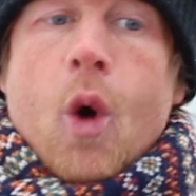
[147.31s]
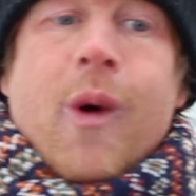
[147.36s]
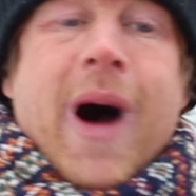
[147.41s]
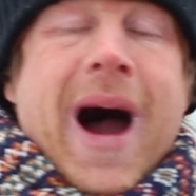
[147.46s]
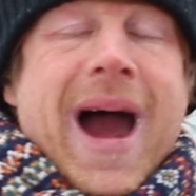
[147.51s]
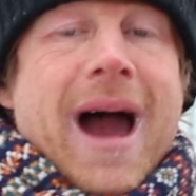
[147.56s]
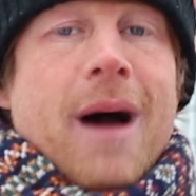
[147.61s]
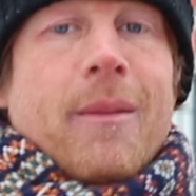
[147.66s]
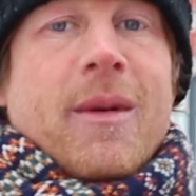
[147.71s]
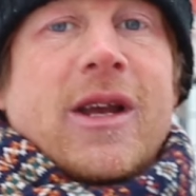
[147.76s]

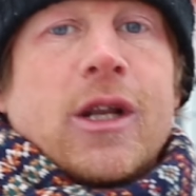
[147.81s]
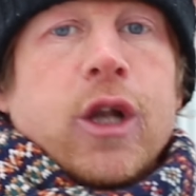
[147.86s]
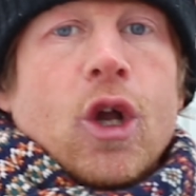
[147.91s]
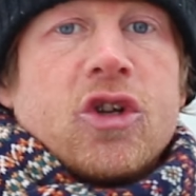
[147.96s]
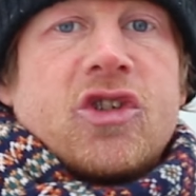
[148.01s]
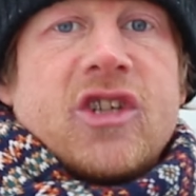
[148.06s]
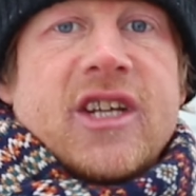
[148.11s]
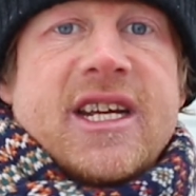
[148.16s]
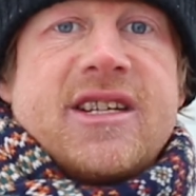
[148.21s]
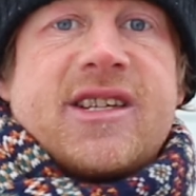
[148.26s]
Why aren't we
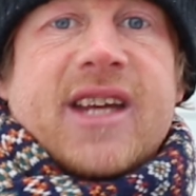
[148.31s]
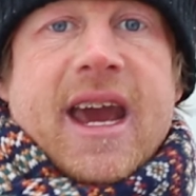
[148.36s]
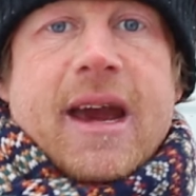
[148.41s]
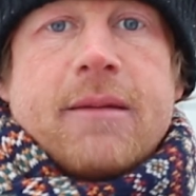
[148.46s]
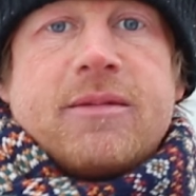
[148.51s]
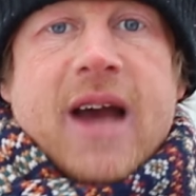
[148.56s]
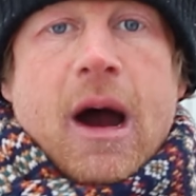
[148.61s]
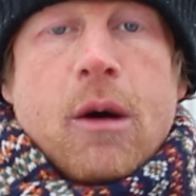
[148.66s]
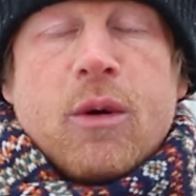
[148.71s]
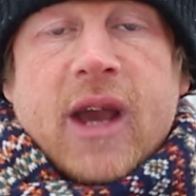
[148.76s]
closing these
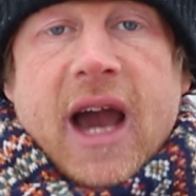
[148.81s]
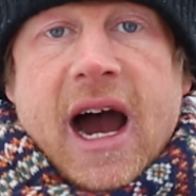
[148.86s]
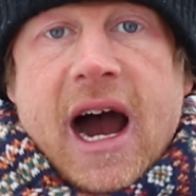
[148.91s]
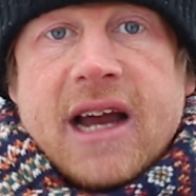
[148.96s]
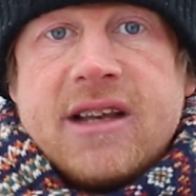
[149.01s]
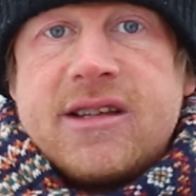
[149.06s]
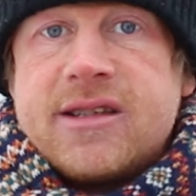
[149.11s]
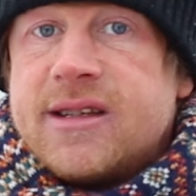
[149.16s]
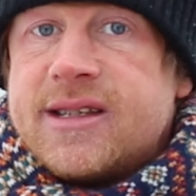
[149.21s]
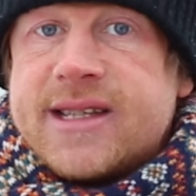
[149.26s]
games out,
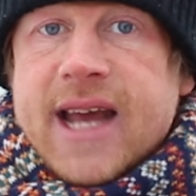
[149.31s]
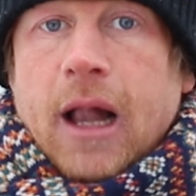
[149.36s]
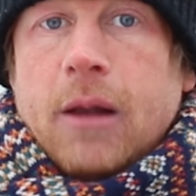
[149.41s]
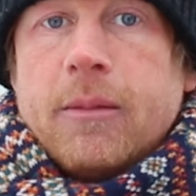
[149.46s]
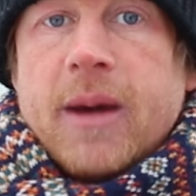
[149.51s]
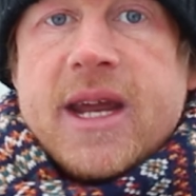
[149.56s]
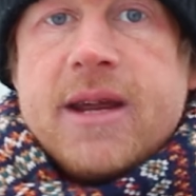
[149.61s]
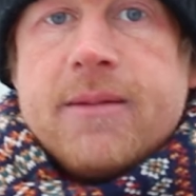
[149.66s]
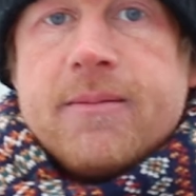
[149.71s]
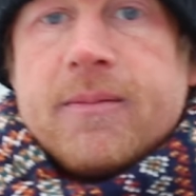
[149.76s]
guys?
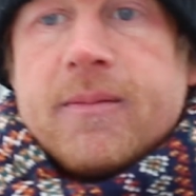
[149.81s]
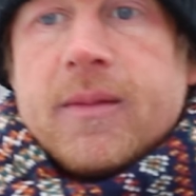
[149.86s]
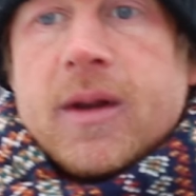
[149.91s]
Tell me.